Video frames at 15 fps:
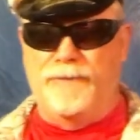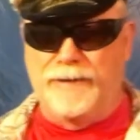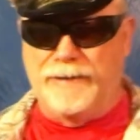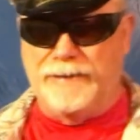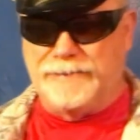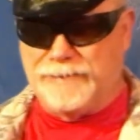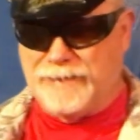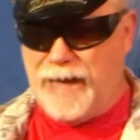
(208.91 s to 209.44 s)
one
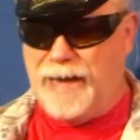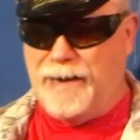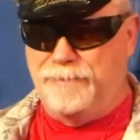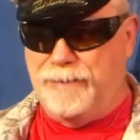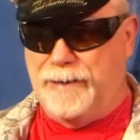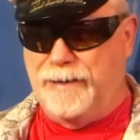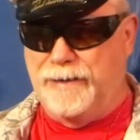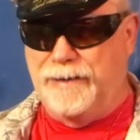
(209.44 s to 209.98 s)
that's kind of
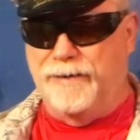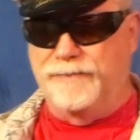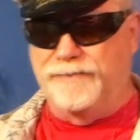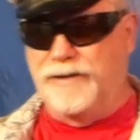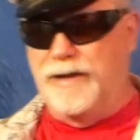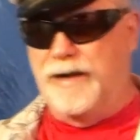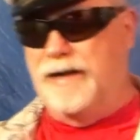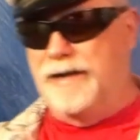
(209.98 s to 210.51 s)
big enough
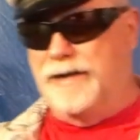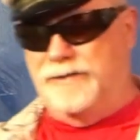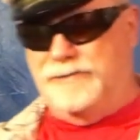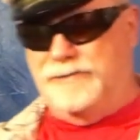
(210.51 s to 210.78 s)
so that I can